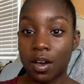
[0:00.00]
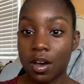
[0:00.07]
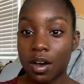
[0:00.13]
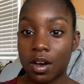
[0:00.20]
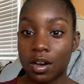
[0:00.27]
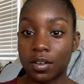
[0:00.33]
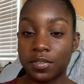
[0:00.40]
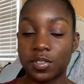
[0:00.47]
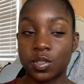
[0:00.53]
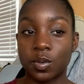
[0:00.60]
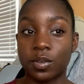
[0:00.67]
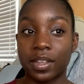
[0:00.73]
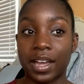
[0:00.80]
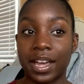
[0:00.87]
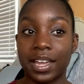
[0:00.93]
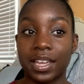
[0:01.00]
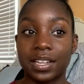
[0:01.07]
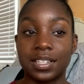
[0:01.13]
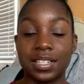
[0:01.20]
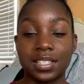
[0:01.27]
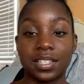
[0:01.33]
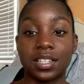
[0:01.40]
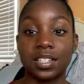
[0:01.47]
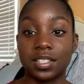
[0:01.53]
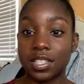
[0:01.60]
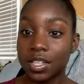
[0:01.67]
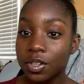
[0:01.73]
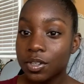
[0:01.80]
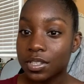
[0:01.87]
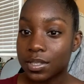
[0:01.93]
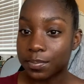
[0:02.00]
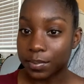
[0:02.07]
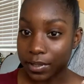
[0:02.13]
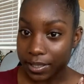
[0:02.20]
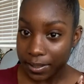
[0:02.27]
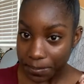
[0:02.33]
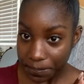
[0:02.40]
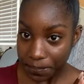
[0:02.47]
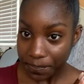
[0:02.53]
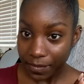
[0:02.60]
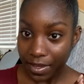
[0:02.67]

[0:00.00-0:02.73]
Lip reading: off so that it doesn't continue to split,